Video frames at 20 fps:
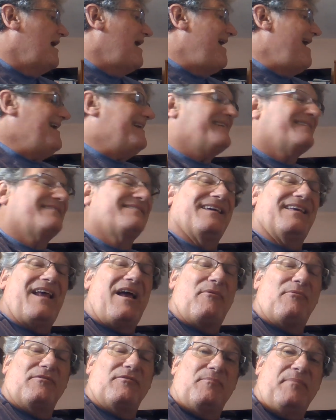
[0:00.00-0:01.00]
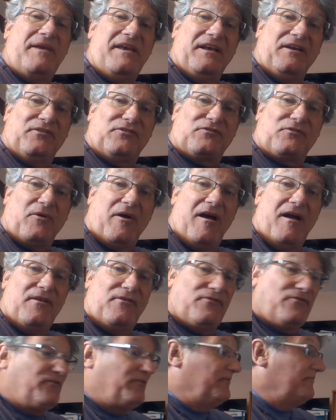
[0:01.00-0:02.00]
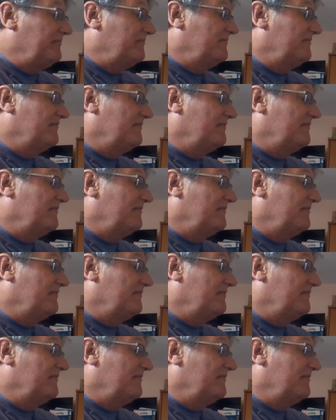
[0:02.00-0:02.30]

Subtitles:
I said I was being scrunched.